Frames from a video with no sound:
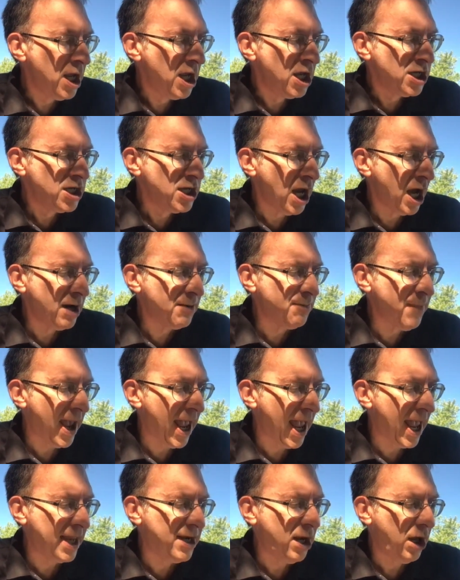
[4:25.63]
"Young
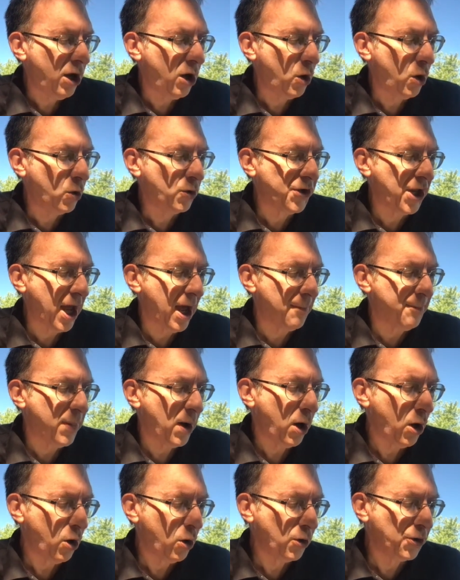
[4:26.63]
man, hold up,
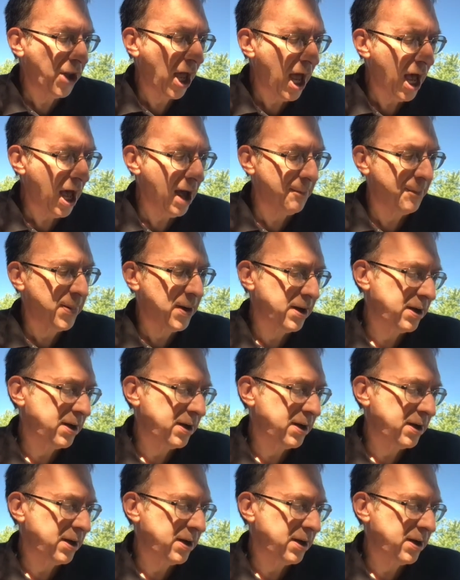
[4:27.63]
hold up,"